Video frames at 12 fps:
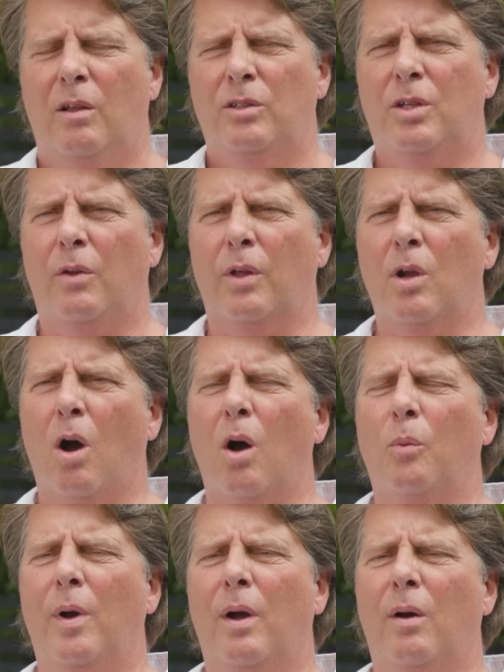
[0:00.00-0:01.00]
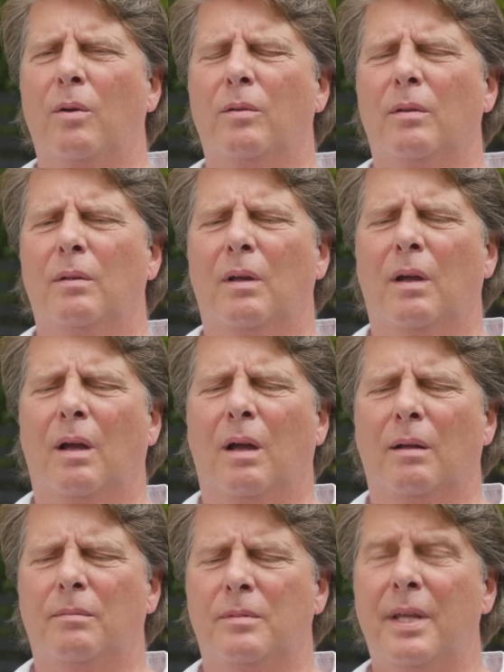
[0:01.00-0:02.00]
So the Caldwell
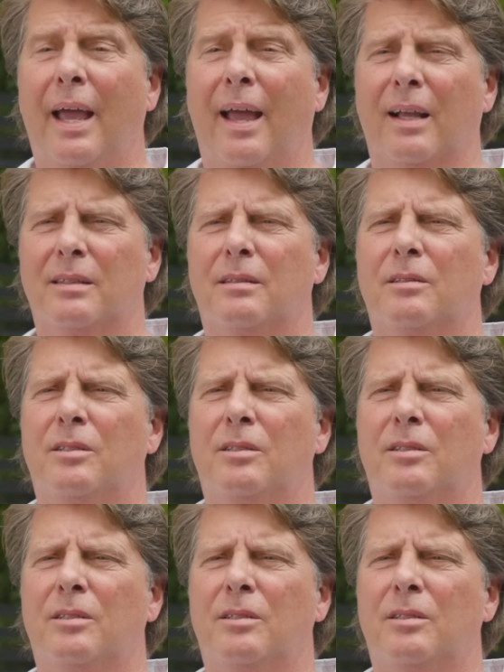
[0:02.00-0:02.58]
techs, the